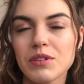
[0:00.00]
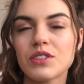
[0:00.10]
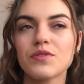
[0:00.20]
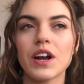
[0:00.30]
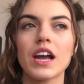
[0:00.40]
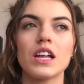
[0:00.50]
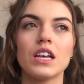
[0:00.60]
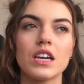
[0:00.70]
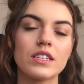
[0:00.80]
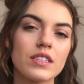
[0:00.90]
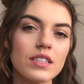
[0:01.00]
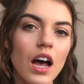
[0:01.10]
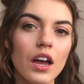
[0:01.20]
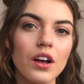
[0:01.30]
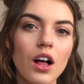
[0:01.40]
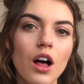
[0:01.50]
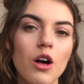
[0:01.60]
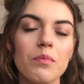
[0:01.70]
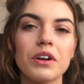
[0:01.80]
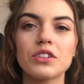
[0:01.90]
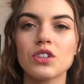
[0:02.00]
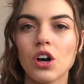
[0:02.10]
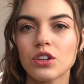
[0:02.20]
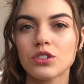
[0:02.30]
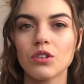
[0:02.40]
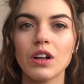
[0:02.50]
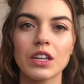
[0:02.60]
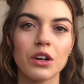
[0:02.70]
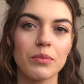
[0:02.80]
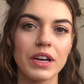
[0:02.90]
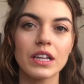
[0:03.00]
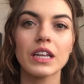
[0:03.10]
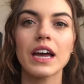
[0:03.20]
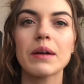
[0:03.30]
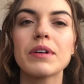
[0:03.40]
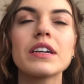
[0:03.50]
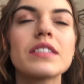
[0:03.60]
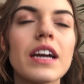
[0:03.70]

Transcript: It's very like subtle, but it's also a little bit glamorous.